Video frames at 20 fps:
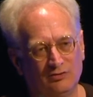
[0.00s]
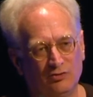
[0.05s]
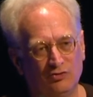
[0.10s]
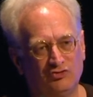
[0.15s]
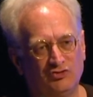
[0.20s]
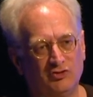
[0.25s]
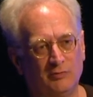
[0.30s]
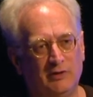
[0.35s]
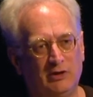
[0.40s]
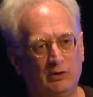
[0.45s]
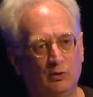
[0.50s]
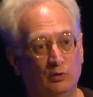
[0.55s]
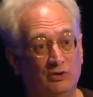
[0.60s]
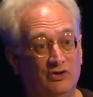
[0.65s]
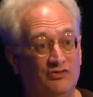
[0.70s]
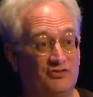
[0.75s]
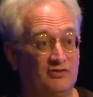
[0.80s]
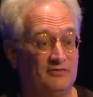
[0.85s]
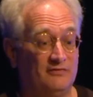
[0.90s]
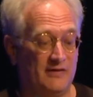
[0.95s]
or should we call
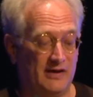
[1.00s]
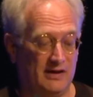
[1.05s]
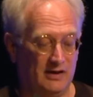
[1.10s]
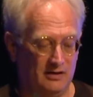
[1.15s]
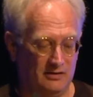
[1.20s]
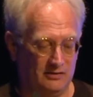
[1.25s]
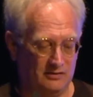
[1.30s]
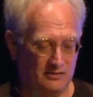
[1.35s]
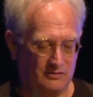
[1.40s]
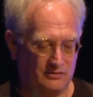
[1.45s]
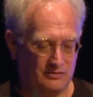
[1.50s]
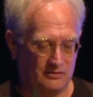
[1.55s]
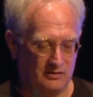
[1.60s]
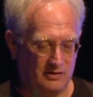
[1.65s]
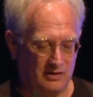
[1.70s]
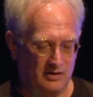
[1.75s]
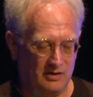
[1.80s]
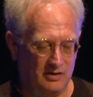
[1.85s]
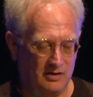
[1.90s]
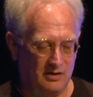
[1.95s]
it surveillance,
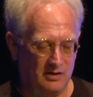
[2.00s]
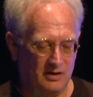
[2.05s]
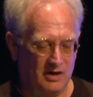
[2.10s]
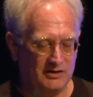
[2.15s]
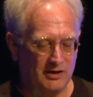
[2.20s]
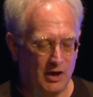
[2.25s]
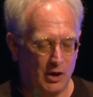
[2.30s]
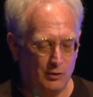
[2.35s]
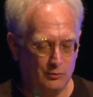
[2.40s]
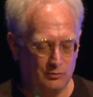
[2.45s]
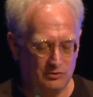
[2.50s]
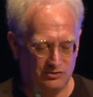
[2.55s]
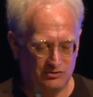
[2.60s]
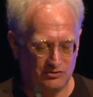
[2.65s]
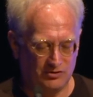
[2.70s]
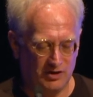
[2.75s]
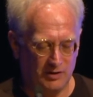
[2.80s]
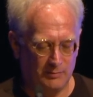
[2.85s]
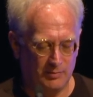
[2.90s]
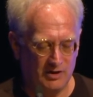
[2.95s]
and
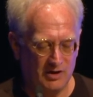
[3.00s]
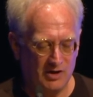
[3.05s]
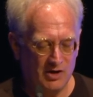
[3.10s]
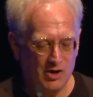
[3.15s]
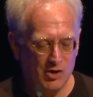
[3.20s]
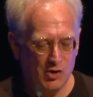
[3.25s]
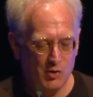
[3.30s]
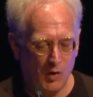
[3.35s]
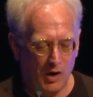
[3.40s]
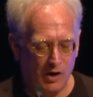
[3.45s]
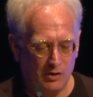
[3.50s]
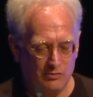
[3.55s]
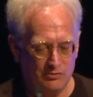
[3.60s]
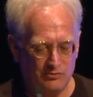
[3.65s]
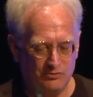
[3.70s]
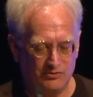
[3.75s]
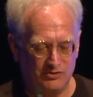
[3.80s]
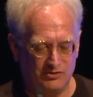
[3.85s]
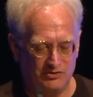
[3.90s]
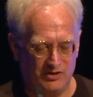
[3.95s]
ownership? Who
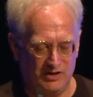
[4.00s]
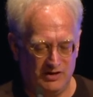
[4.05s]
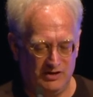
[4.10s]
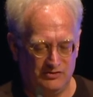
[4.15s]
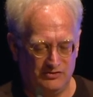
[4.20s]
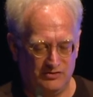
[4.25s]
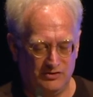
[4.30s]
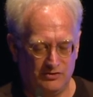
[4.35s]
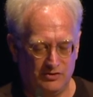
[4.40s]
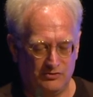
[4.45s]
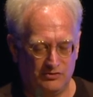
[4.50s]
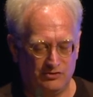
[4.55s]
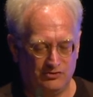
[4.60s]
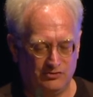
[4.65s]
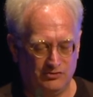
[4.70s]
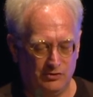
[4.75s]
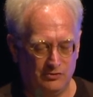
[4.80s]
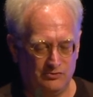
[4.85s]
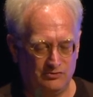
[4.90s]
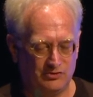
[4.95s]
owns the data that the
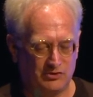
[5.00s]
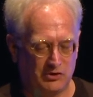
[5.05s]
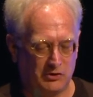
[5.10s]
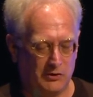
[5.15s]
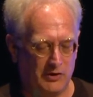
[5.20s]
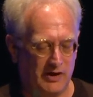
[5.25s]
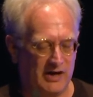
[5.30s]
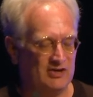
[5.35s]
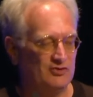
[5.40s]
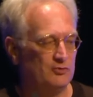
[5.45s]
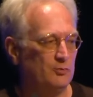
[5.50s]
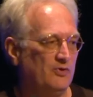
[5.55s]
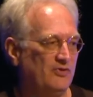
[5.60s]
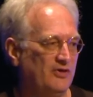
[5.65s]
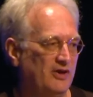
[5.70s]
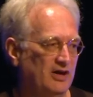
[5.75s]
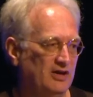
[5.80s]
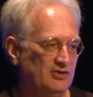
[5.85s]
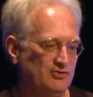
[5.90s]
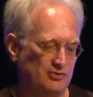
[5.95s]
students create with
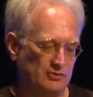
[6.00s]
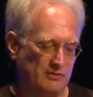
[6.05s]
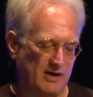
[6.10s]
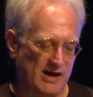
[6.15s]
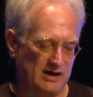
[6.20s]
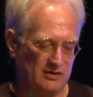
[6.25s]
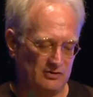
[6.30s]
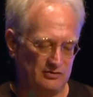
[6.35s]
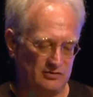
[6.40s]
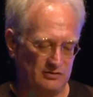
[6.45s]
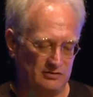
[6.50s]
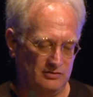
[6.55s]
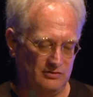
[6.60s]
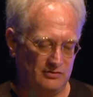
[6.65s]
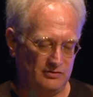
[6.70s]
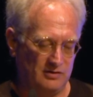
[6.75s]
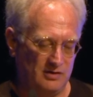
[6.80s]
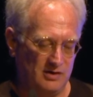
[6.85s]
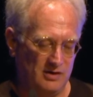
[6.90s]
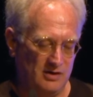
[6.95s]
their
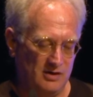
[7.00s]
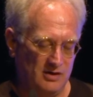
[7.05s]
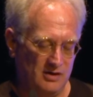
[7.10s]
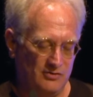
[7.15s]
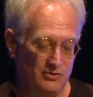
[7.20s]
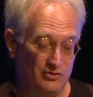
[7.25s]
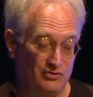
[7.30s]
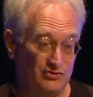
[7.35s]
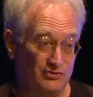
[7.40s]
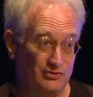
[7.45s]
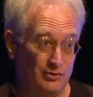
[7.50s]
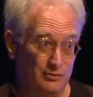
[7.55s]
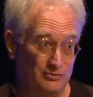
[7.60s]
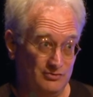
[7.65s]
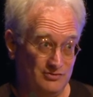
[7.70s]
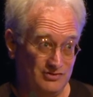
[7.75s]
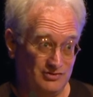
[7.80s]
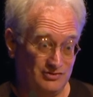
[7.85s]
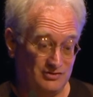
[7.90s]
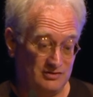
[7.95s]
interactions? The
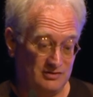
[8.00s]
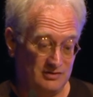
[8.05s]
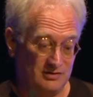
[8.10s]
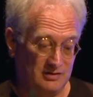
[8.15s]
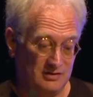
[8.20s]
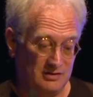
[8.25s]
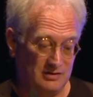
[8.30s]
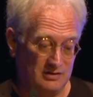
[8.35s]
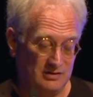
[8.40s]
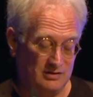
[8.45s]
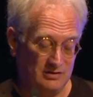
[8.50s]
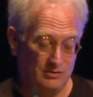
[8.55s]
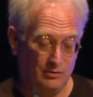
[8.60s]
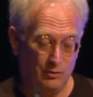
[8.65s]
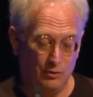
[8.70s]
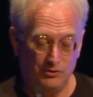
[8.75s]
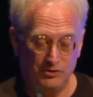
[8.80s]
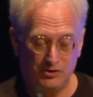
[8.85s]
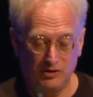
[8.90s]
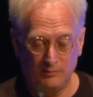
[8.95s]
students
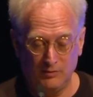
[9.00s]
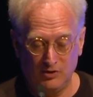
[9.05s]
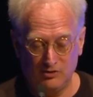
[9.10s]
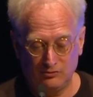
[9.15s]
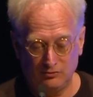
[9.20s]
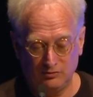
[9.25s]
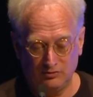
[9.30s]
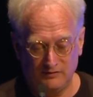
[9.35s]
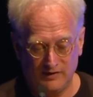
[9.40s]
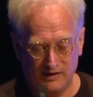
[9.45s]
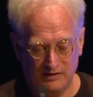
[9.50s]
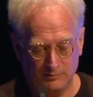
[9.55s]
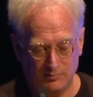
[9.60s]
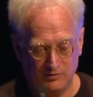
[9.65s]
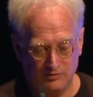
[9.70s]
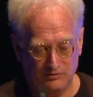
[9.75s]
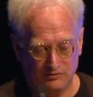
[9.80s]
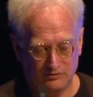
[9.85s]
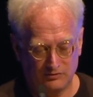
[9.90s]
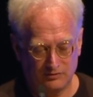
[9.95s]
or the commercial
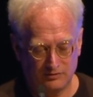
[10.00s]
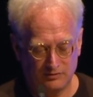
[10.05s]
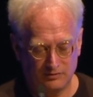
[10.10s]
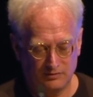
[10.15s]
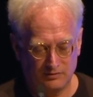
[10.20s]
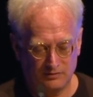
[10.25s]
developers?